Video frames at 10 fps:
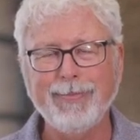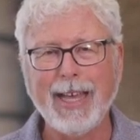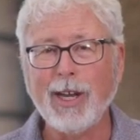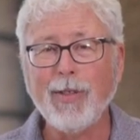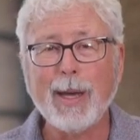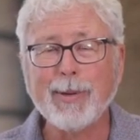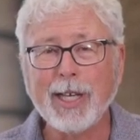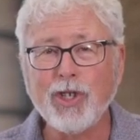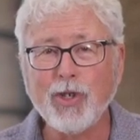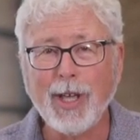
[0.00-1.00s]
I know that
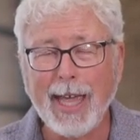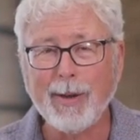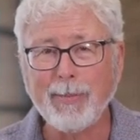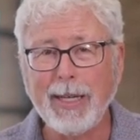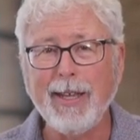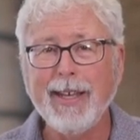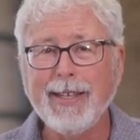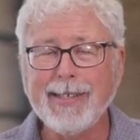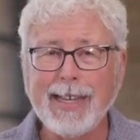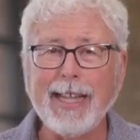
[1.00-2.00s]
because you can't be
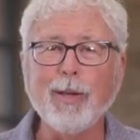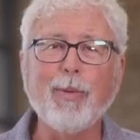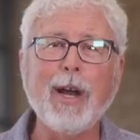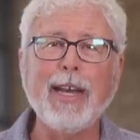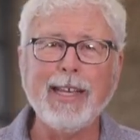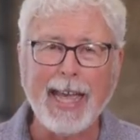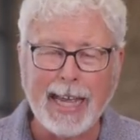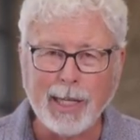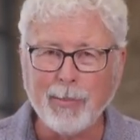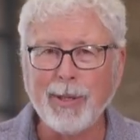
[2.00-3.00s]
celebrating
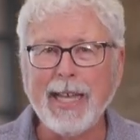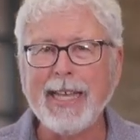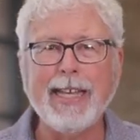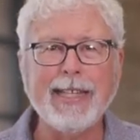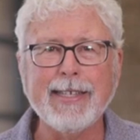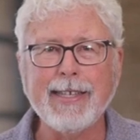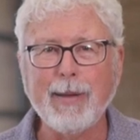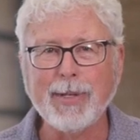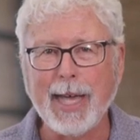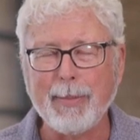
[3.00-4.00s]
and complaining at the
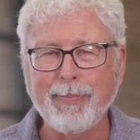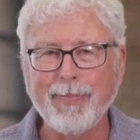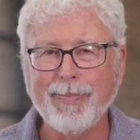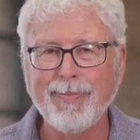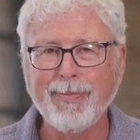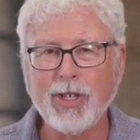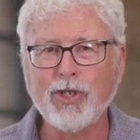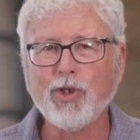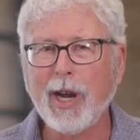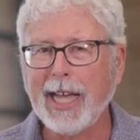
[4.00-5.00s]
same time.
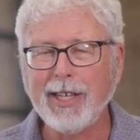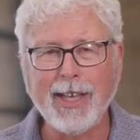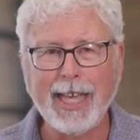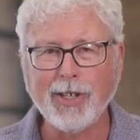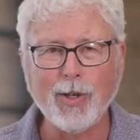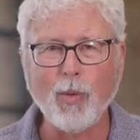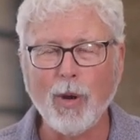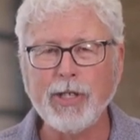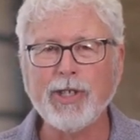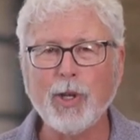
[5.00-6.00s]
Just try it, you can't do it.
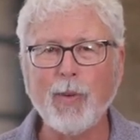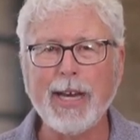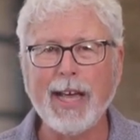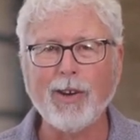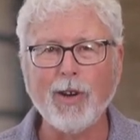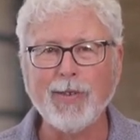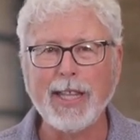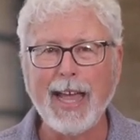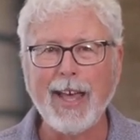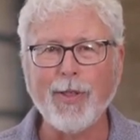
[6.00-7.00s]
One's going to win out over
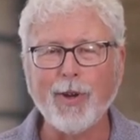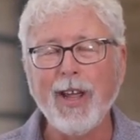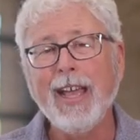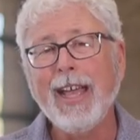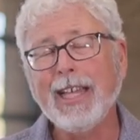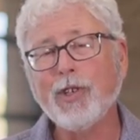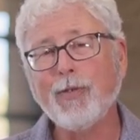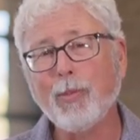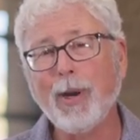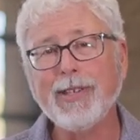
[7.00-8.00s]
the other. And so
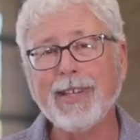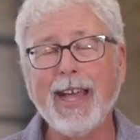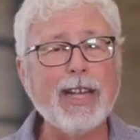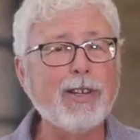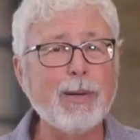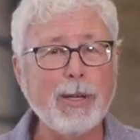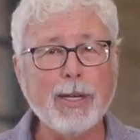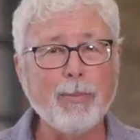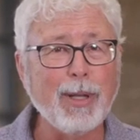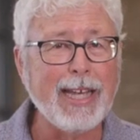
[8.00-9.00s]
if you're praising God, you're going to be
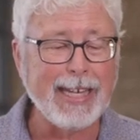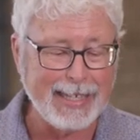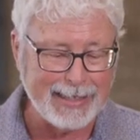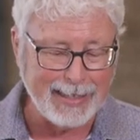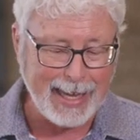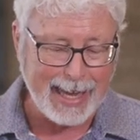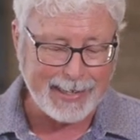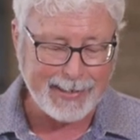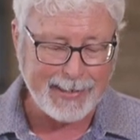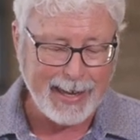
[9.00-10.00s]
complaining
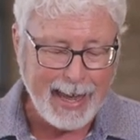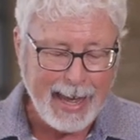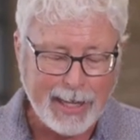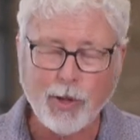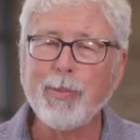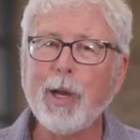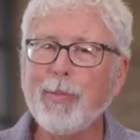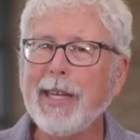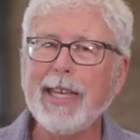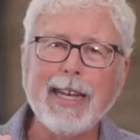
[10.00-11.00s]
less. And so be
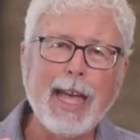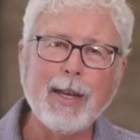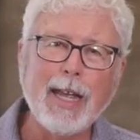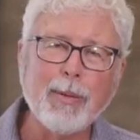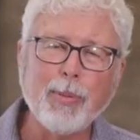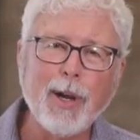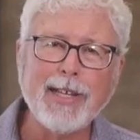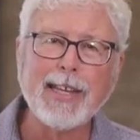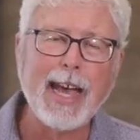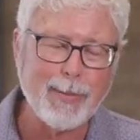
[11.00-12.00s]
obedient and, and
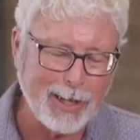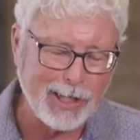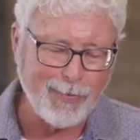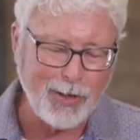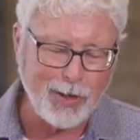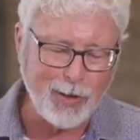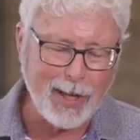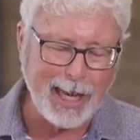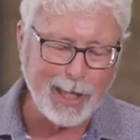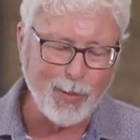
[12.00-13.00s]
praise God because if you do
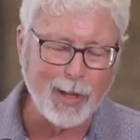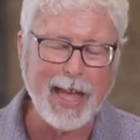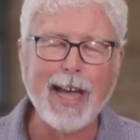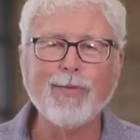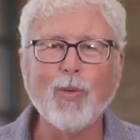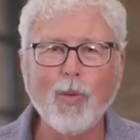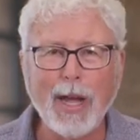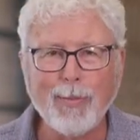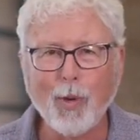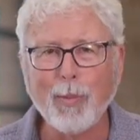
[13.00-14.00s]
that, you will have
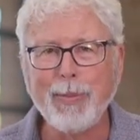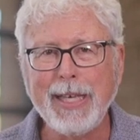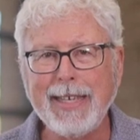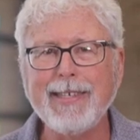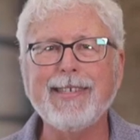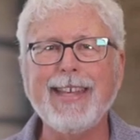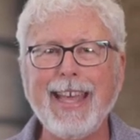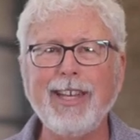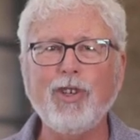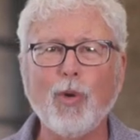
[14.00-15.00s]
way more peace
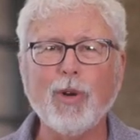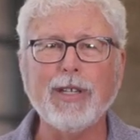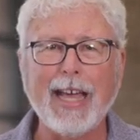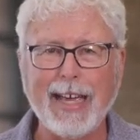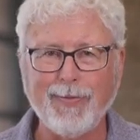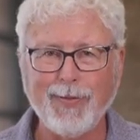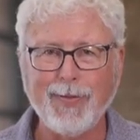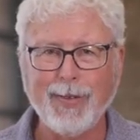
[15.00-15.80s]
in your life.